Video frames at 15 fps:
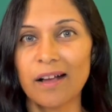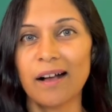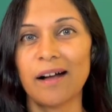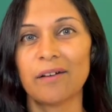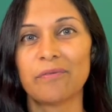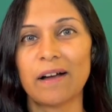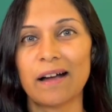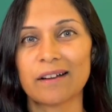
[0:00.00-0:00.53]

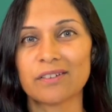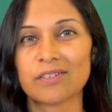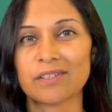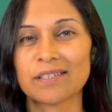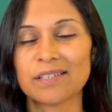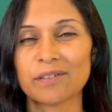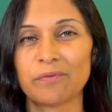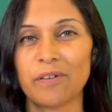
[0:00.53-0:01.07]
of
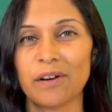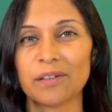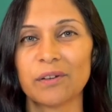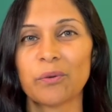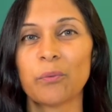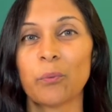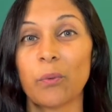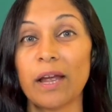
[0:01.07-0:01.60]
actions to follow
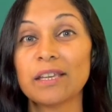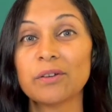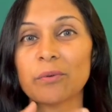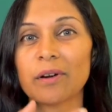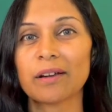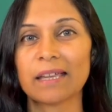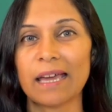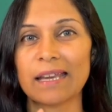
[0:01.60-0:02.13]
when you
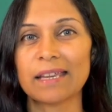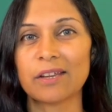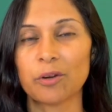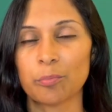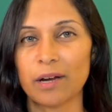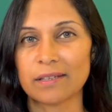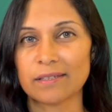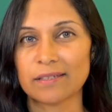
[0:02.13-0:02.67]
are getting your
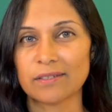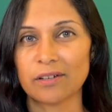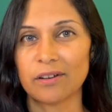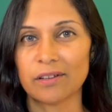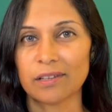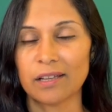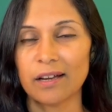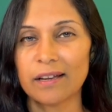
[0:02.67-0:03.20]
presence
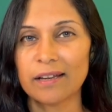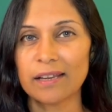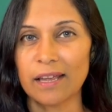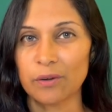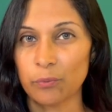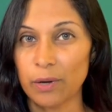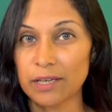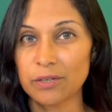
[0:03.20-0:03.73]
online
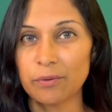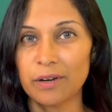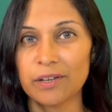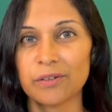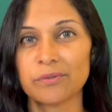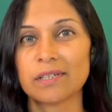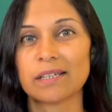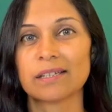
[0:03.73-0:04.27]
and when you are
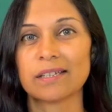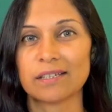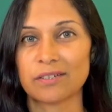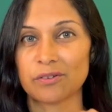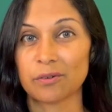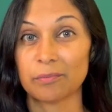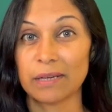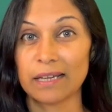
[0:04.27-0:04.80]
using
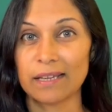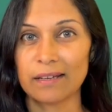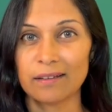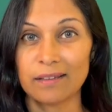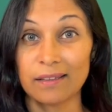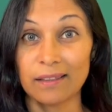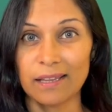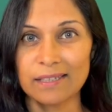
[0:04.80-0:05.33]
digital media.
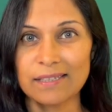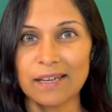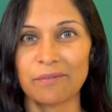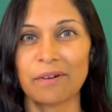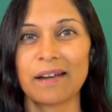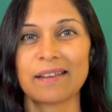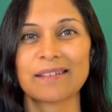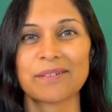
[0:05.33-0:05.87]
Let's get
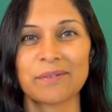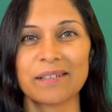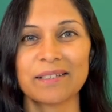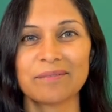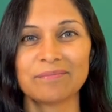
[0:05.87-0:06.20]
right into it.